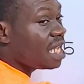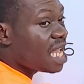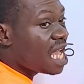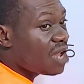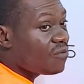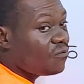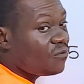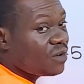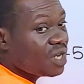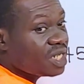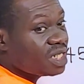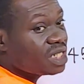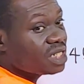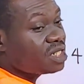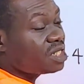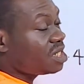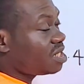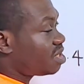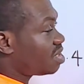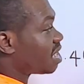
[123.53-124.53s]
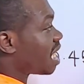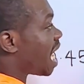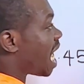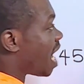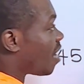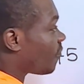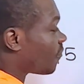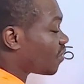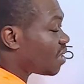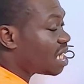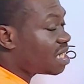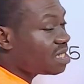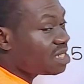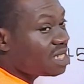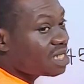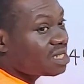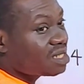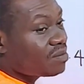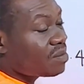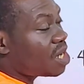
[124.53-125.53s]
every digit after the
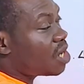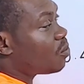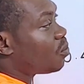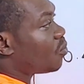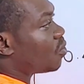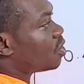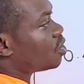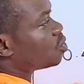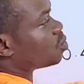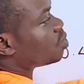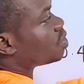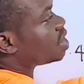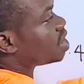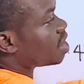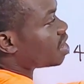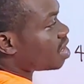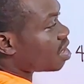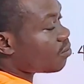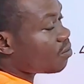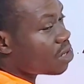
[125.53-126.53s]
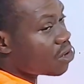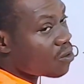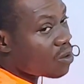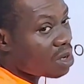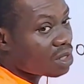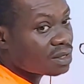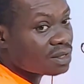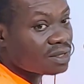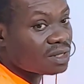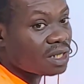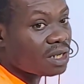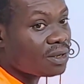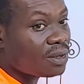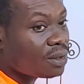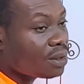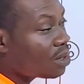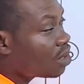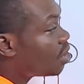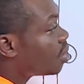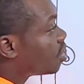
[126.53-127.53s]
decimal point will take away 1
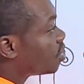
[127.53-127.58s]
0.